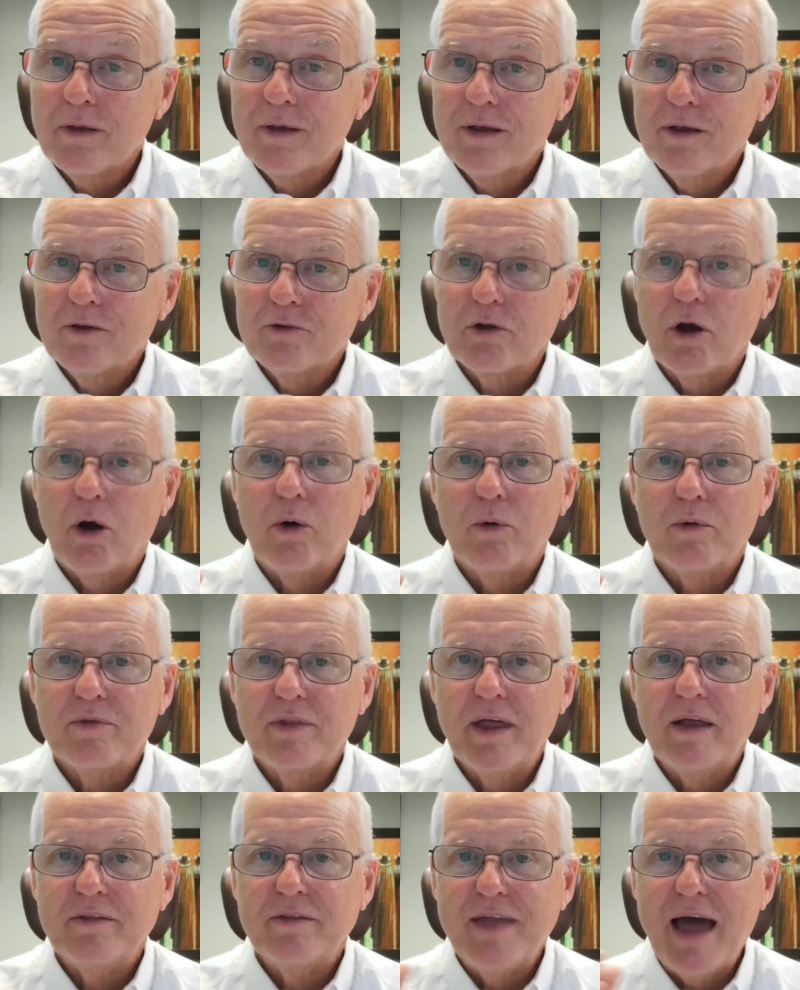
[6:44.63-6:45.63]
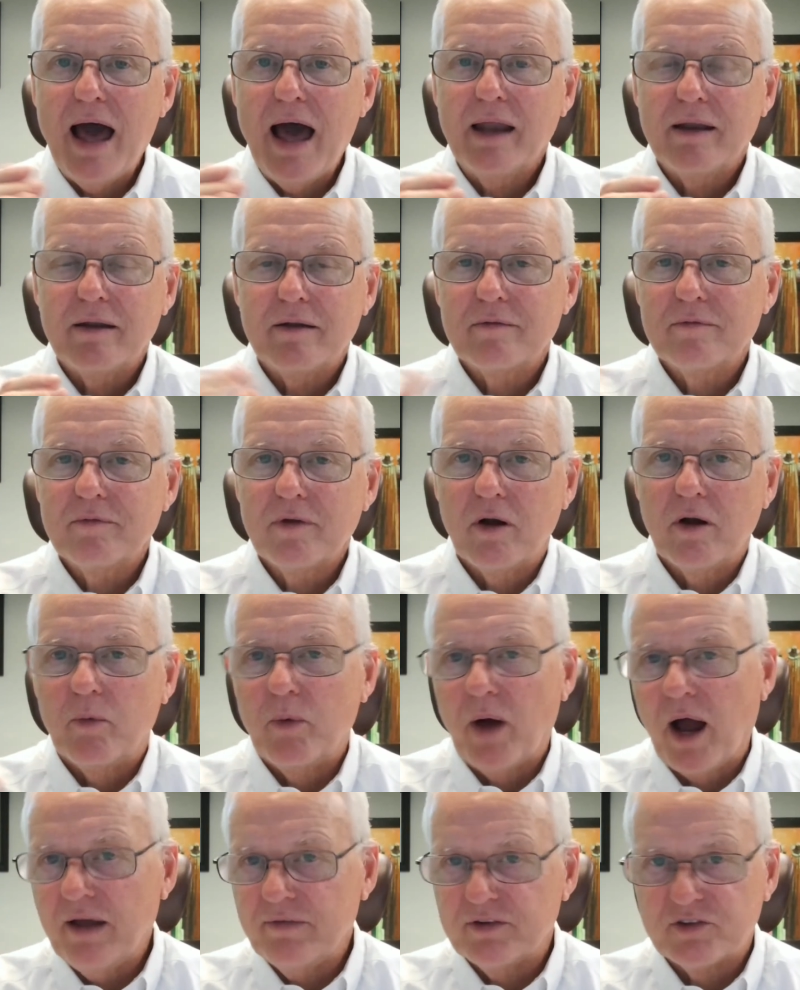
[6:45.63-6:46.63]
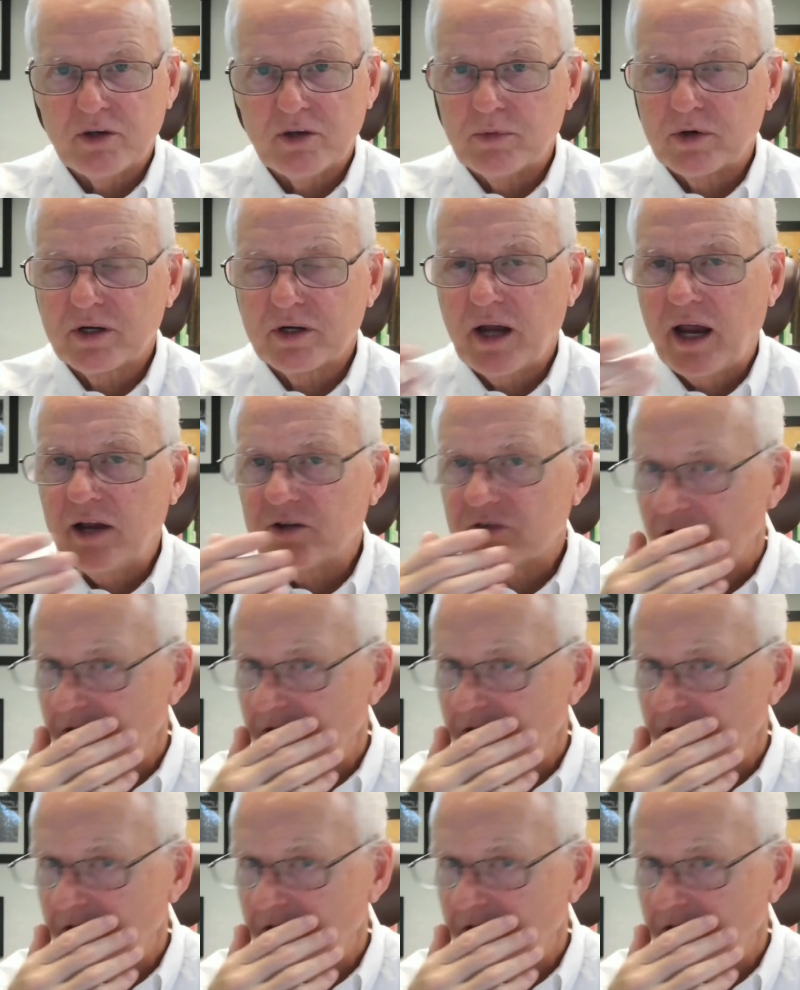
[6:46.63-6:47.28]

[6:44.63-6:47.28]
So I have a similar case.